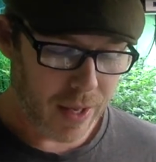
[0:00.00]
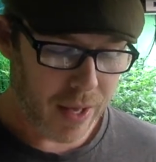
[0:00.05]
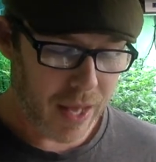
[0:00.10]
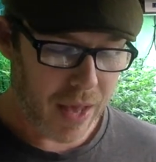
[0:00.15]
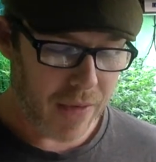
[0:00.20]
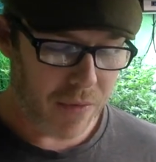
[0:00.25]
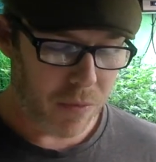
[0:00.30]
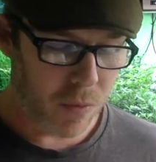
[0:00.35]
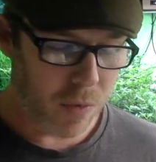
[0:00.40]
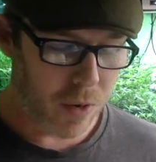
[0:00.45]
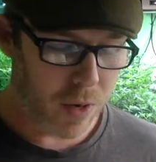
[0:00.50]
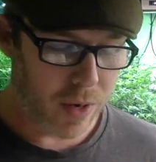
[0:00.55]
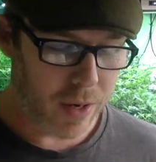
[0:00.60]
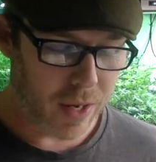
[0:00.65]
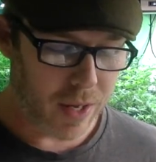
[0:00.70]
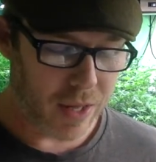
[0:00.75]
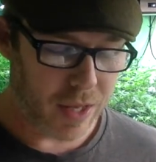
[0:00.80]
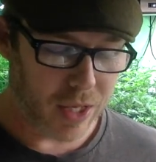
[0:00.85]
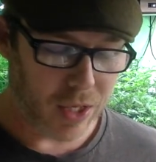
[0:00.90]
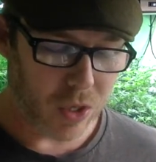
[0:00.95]
Everyone
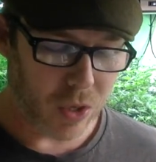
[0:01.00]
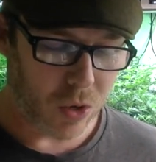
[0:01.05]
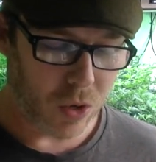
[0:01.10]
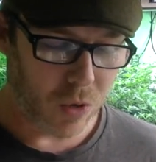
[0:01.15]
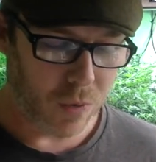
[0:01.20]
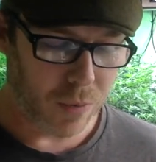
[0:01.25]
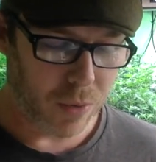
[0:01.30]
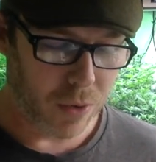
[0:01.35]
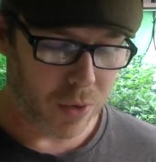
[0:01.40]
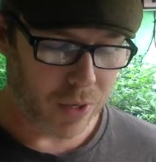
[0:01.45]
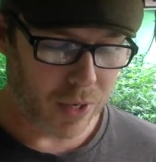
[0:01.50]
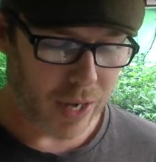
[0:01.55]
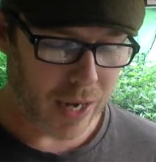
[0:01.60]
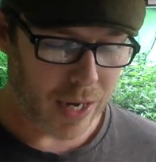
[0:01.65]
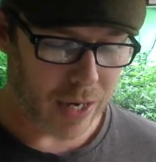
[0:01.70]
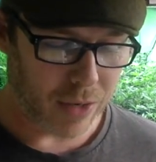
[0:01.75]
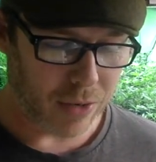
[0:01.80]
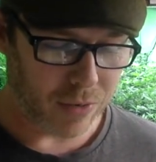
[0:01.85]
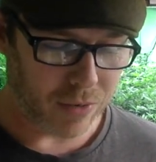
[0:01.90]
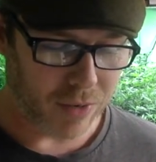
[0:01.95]
in this whole book
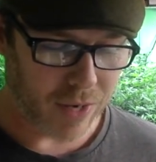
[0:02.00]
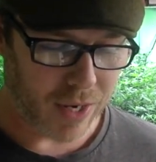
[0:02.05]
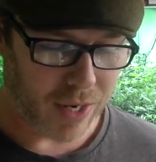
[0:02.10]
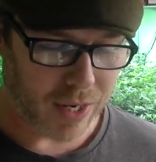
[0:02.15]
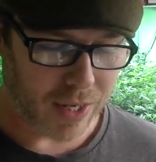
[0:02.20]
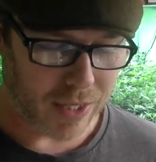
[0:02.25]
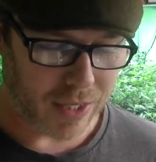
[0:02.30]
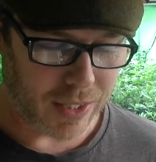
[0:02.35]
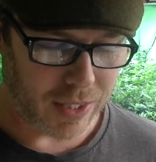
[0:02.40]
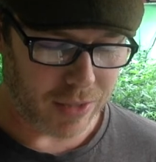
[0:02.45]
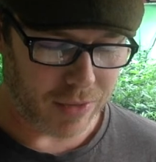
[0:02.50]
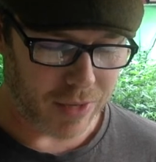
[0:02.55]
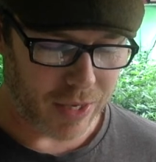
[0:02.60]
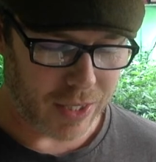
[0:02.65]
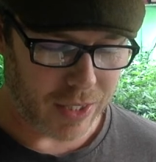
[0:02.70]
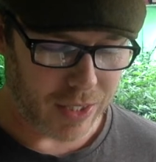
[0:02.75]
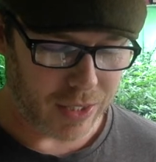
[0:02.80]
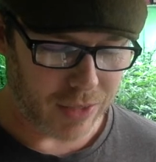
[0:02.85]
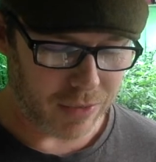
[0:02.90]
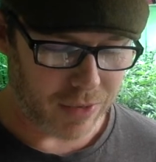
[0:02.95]
had a crazy,
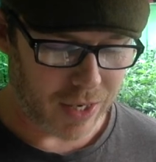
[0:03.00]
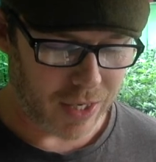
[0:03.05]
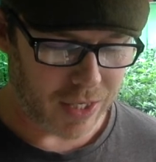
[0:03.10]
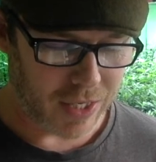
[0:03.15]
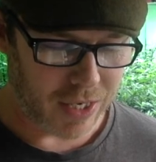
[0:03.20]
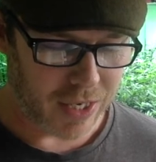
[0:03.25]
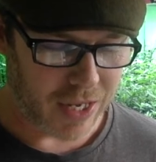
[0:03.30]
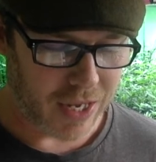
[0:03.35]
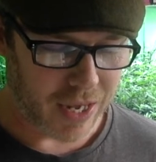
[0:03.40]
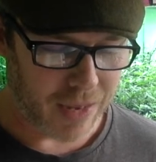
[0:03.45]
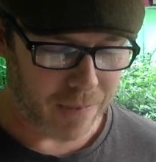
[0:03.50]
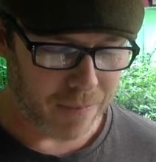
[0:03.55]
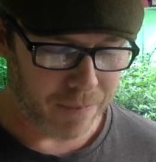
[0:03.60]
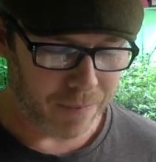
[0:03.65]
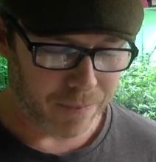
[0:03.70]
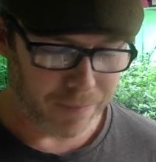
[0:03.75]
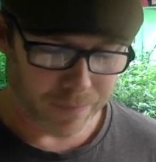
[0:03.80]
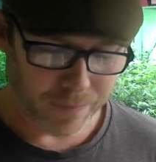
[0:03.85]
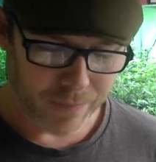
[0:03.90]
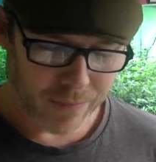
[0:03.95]
crazy, crazy name,
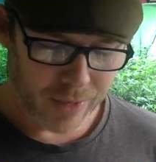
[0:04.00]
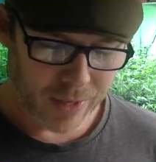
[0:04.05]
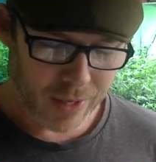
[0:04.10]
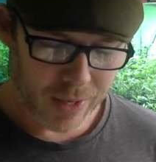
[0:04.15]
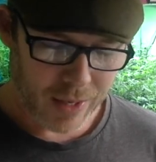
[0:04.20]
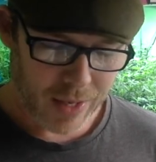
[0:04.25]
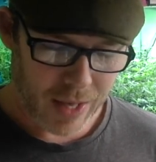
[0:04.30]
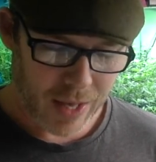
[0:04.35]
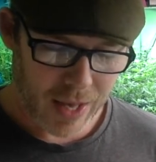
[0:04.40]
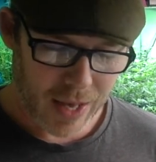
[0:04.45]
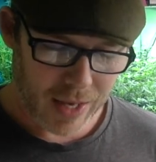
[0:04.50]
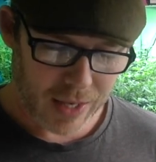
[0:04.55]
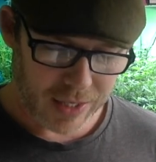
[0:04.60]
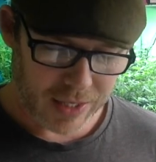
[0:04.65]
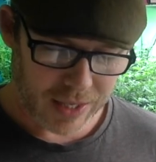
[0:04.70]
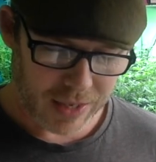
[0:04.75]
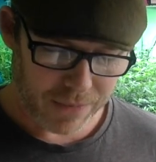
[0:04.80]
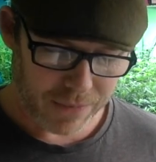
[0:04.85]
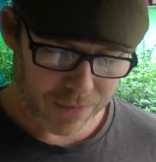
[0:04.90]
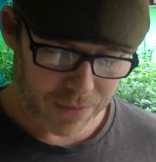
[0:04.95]

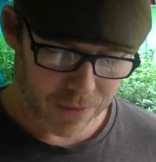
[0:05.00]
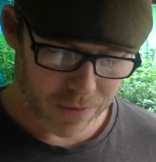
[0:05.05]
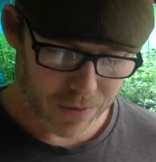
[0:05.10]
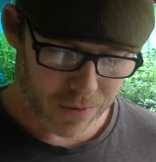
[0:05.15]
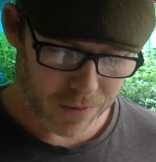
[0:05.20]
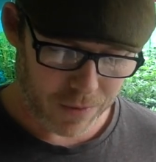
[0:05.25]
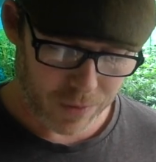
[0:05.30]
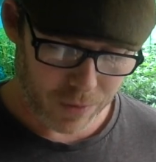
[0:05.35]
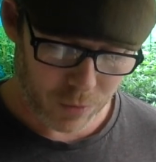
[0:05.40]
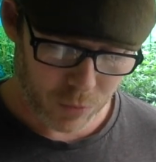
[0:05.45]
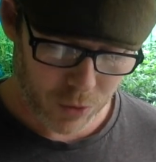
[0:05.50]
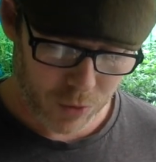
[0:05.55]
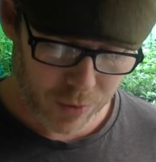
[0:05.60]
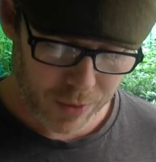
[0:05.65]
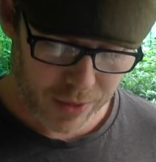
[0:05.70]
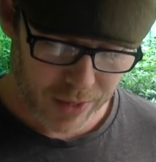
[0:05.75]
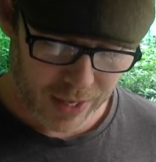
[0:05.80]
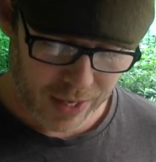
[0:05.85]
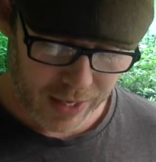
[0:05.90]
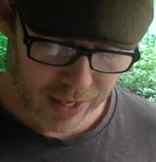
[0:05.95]
except for the
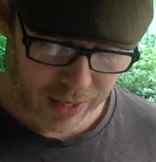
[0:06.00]
woman that he